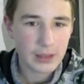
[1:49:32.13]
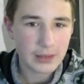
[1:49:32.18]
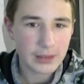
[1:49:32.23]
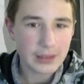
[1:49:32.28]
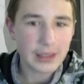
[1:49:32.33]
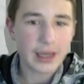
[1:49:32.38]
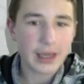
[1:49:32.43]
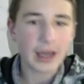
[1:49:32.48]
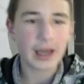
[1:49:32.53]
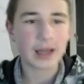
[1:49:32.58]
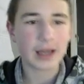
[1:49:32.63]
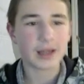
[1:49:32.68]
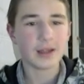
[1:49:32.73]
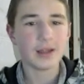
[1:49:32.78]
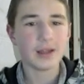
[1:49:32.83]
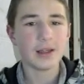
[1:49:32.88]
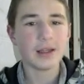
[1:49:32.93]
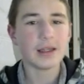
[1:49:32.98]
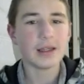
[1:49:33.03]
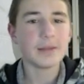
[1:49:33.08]
Yeah,
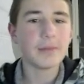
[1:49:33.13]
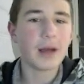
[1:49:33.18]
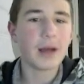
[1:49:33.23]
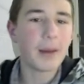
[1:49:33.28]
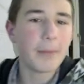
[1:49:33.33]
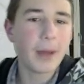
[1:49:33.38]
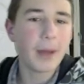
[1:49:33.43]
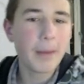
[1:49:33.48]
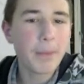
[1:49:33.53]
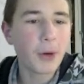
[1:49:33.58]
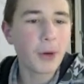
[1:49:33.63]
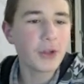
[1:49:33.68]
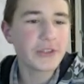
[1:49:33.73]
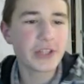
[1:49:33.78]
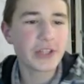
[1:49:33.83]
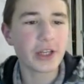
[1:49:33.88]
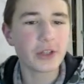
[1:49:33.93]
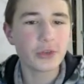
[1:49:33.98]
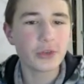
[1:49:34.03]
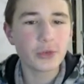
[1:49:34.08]
my pawns
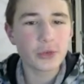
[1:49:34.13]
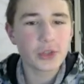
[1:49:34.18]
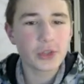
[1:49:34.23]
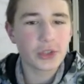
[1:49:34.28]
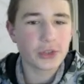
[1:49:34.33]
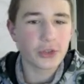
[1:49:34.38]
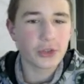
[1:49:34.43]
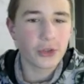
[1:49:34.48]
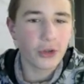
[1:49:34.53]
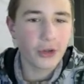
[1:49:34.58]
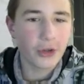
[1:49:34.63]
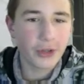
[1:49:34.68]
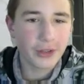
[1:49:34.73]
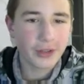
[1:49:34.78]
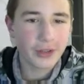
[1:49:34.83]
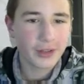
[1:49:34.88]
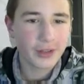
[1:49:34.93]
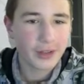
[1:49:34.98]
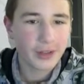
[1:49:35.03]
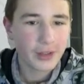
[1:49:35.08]
are too strong.
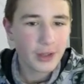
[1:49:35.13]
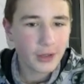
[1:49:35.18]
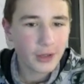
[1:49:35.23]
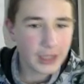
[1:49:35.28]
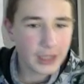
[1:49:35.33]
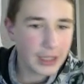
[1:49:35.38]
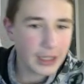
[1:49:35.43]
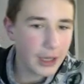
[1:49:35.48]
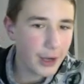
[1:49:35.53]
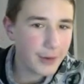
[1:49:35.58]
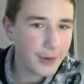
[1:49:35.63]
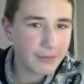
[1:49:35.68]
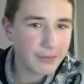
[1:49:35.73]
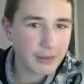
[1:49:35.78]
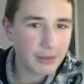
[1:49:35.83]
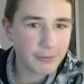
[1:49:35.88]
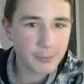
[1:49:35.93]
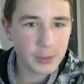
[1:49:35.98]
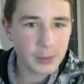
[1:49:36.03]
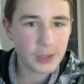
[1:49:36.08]
Okay, now I have
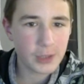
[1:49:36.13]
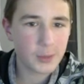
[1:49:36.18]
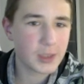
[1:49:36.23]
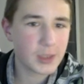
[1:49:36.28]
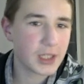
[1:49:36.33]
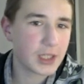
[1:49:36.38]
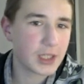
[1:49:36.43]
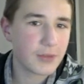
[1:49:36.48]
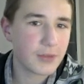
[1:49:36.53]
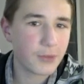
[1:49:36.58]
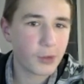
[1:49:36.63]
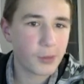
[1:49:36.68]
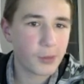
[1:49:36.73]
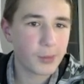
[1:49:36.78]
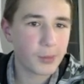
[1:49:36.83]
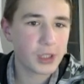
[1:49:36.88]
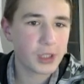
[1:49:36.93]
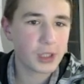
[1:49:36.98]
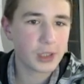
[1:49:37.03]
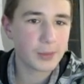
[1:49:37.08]
5 bishops. He has 4
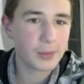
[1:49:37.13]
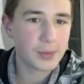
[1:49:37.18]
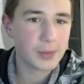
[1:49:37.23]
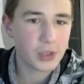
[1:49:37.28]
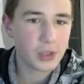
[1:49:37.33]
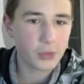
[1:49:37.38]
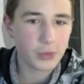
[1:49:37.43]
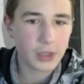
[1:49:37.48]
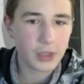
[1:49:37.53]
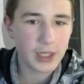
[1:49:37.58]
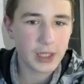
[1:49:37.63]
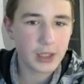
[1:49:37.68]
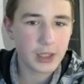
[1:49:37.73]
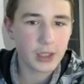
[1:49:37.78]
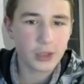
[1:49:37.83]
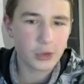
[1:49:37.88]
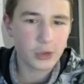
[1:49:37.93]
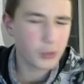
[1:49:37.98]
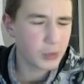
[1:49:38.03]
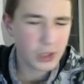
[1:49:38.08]
bishops,
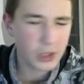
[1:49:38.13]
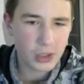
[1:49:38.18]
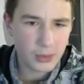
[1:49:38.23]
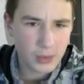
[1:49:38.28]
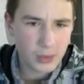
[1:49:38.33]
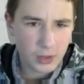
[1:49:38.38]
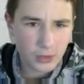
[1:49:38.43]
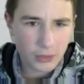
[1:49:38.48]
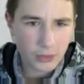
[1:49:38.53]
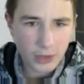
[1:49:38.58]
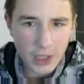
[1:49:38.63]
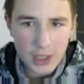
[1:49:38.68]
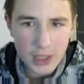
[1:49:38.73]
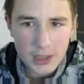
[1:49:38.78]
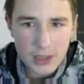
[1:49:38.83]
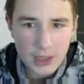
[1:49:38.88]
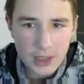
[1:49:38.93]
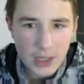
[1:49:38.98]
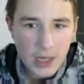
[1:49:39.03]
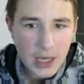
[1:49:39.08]
2 bishops, 2
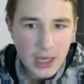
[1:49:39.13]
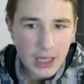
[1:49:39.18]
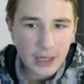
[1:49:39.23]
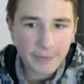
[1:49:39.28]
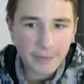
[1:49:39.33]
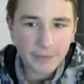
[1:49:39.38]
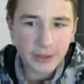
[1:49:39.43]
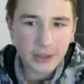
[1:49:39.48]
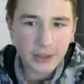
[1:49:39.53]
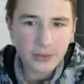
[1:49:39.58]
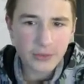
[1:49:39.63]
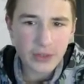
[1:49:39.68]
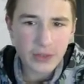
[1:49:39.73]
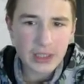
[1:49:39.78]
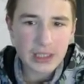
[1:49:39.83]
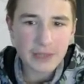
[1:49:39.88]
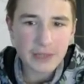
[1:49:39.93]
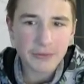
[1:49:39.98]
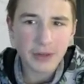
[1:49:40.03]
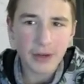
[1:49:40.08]
knights, and I have like
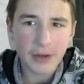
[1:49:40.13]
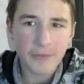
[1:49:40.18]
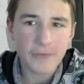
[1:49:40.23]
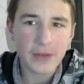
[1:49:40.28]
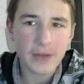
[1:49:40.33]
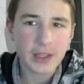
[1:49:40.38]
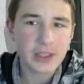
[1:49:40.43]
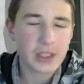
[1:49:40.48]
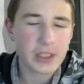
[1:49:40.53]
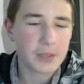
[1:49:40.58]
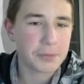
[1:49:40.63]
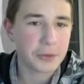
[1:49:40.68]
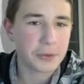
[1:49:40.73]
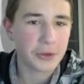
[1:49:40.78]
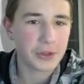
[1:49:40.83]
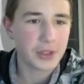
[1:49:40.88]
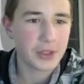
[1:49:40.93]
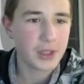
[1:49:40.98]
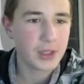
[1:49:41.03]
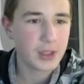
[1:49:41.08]
25 extra
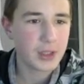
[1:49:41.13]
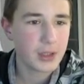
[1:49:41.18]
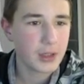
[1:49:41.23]
pawns.